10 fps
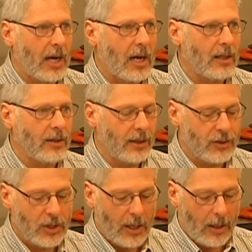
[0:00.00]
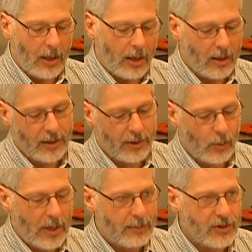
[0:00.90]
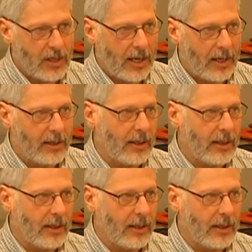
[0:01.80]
college on their website,